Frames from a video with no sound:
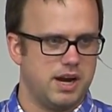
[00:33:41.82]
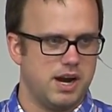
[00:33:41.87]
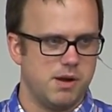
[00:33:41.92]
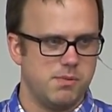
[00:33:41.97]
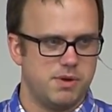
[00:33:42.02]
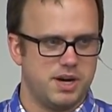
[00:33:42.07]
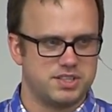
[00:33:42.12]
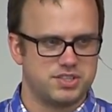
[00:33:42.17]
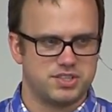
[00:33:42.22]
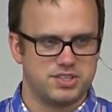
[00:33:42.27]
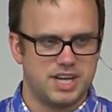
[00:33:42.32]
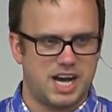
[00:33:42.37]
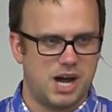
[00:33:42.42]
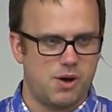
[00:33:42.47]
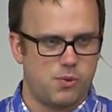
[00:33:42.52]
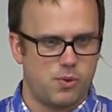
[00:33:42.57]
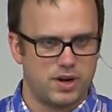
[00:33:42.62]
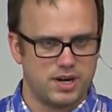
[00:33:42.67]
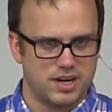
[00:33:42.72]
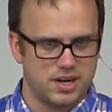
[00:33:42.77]
Very much
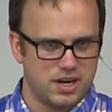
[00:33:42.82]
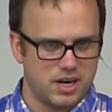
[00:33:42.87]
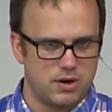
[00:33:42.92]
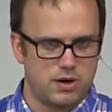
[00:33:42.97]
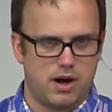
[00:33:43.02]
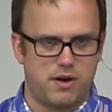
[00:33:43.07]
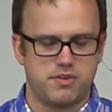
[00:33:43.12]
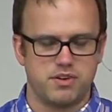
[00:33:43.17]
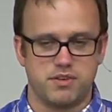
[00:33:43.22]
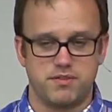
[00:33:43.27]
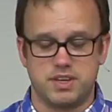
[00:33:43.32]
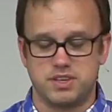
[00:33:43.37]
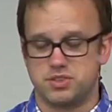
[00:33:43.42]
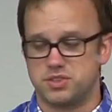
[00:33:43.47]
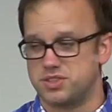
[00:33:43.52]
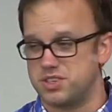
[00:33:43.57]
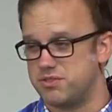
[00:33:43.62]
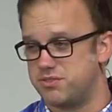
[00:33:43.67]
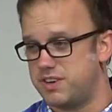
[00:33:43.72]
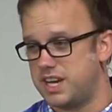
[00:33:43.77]
not wanting to go off on
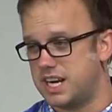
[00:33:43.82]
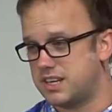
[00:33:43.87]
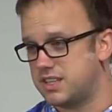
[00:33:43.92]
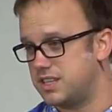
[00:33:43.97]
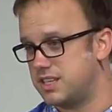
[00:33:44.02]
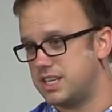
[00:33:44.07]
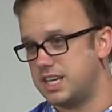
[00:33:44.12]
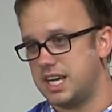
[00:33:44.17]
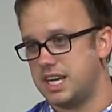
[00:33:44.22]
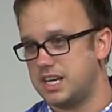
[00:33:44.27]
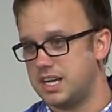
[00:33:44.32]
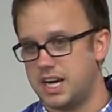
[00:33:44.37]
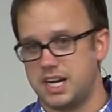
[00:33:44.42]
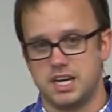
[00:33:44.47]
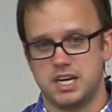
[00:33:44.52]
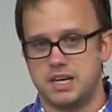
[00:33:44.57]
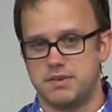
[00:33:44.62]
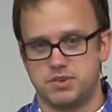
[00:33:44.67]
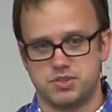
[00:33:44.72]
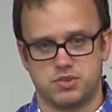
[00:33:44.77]
adventures. In fact, the day he
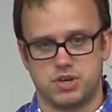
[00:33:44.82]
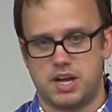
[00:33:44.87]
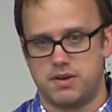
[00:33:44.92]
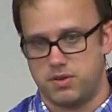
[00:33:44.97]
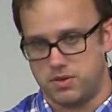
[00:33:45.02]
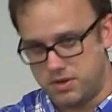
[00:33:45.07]
died, he never